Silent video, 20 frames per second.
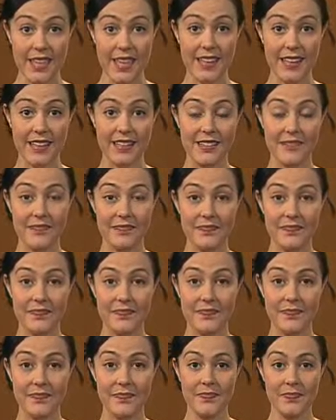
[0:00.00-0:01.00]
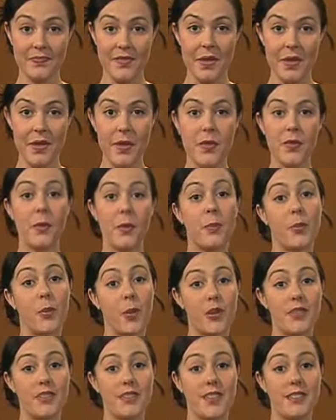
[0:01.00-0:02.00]
again, the
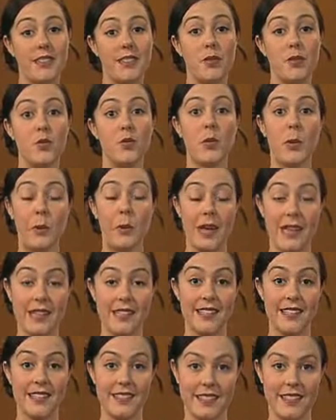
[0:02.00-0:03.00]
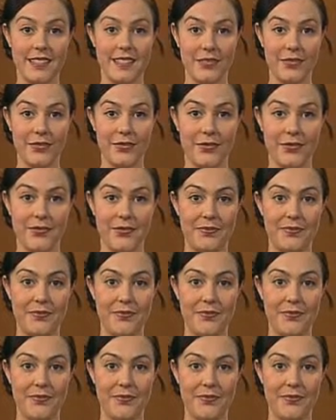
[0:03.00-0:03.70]
process repeats itself.